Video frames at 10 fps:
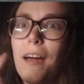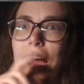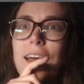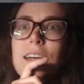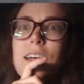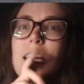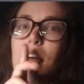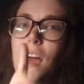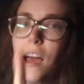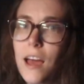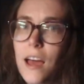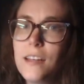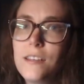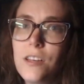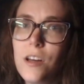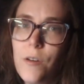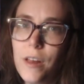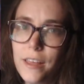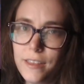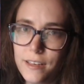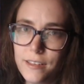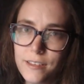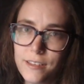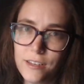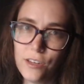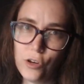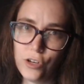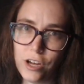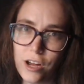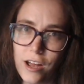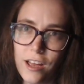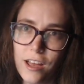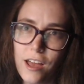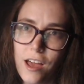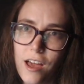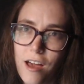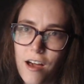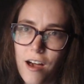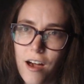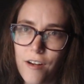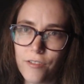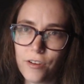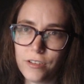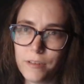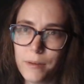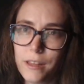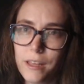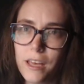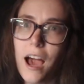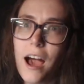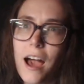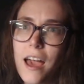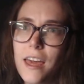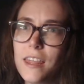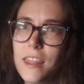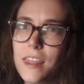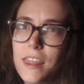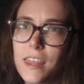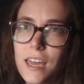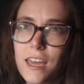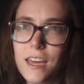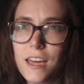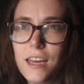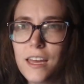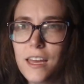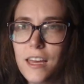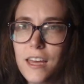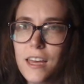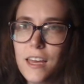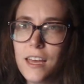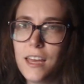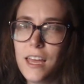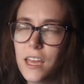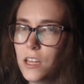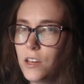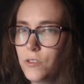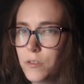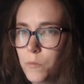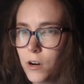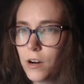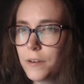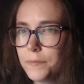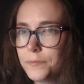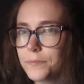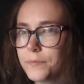Okay, don't hate this shot of Grisabella. I think it could use some work.